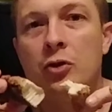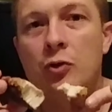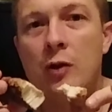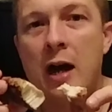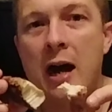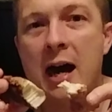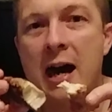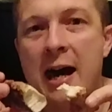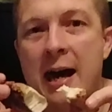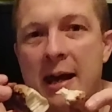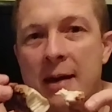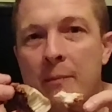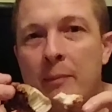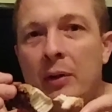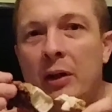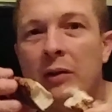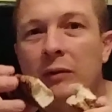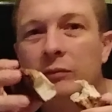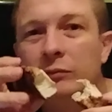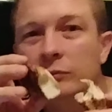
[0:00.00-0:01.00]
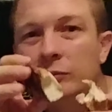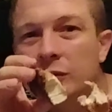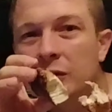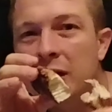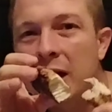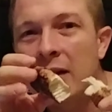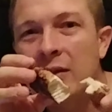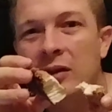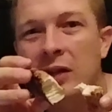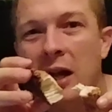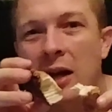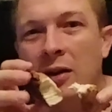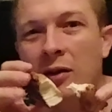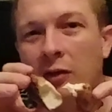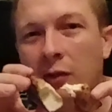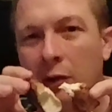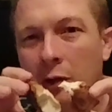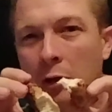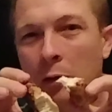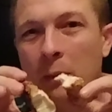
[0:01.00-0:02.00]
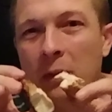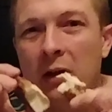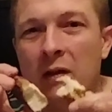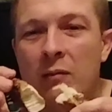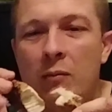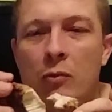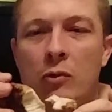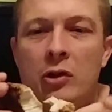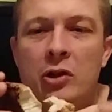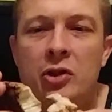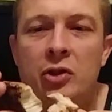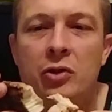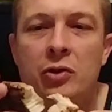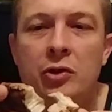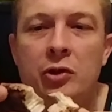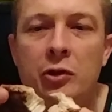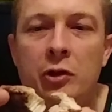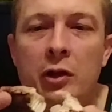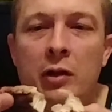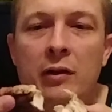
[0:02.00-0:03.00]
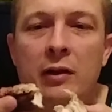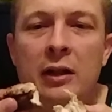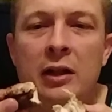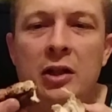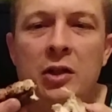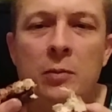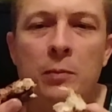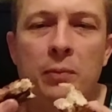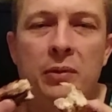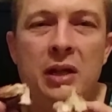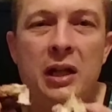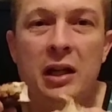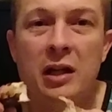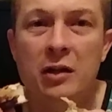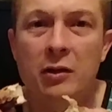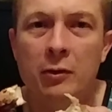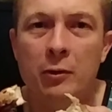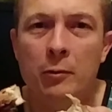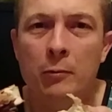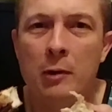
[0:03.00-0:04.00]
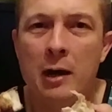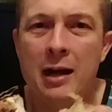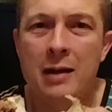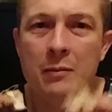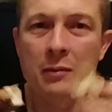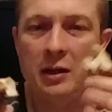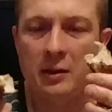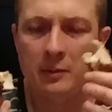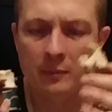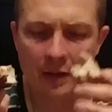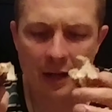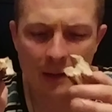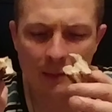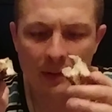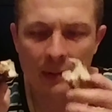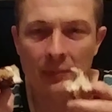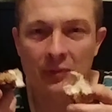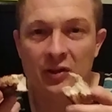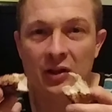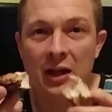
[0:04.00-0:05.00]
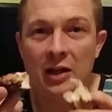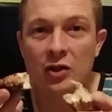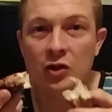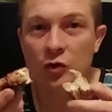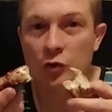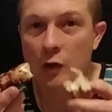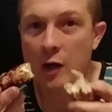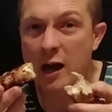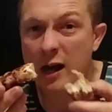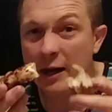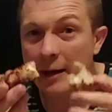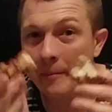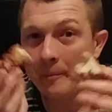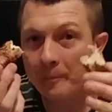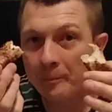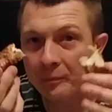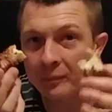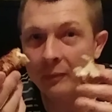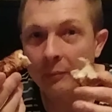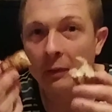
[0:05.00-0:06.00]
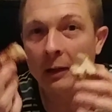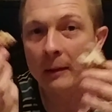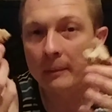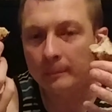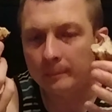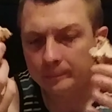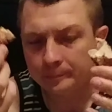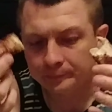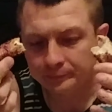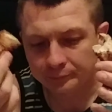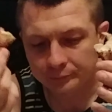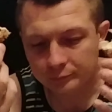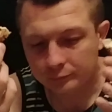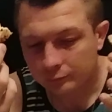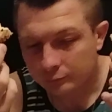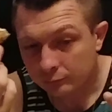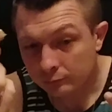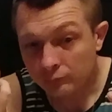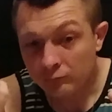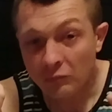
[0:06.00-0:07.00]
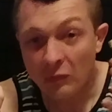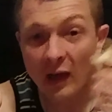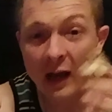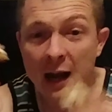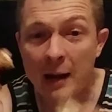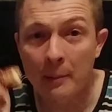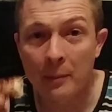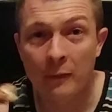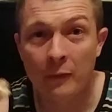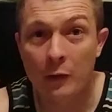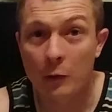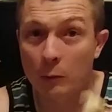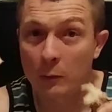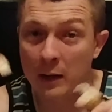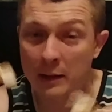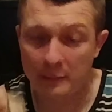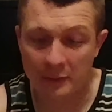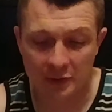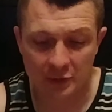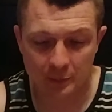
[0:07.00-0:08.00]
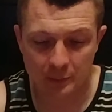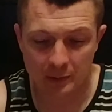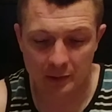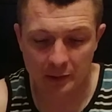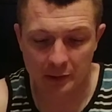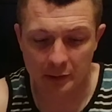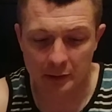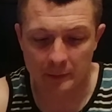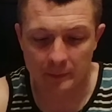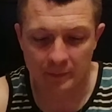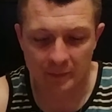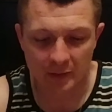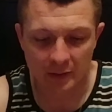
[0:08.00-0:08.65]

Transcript: dry, but yeah, it's got a little bit of moisture to it. And in particular, white meat. A lot of people say it's dry, but I prefer white meat's pretty good.